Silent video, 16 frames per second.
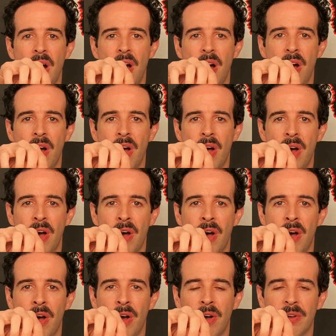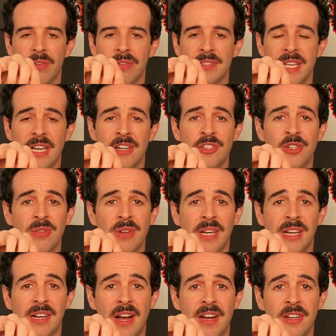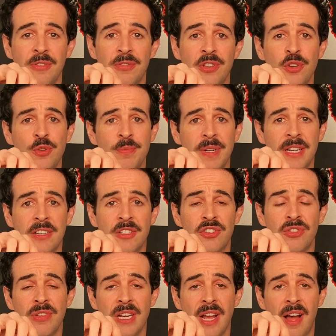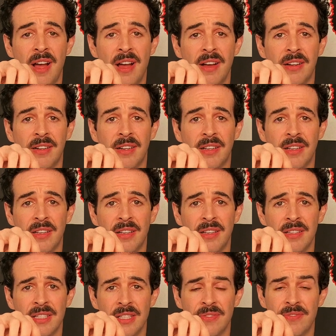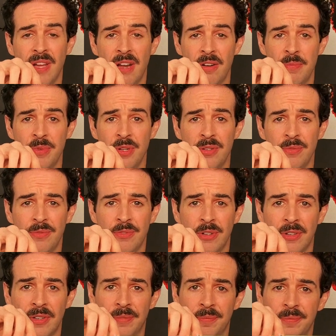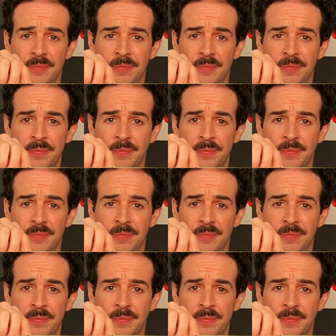Oh, they are doing a kind of human and tree hug. This is very beautiful.